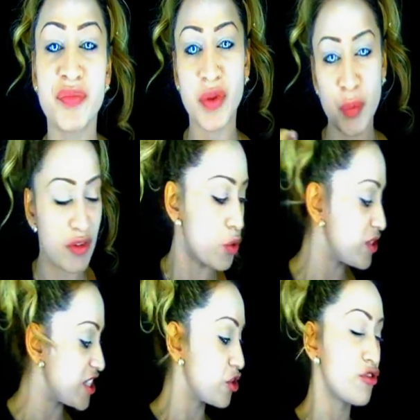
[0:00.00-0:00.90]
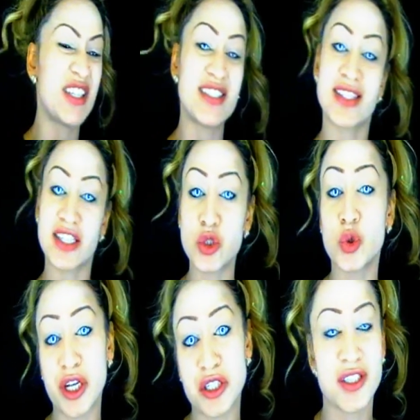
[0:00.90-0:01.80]
we've already agreed that you're
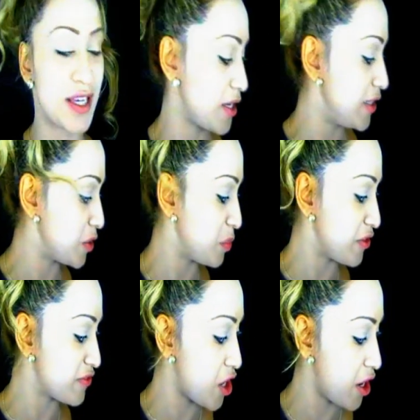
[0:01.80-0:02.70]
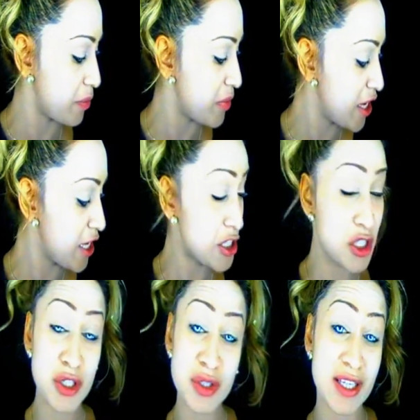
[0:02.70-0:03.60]
going to take a little bit of time to
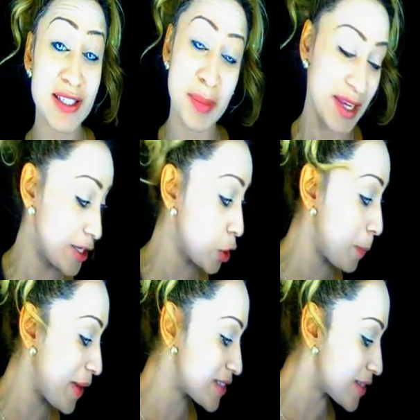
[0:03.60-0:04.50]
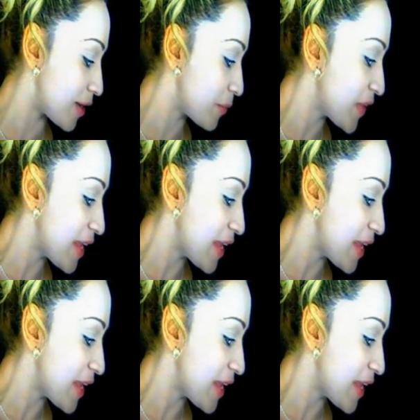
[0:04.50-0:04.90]
do this and make it look better.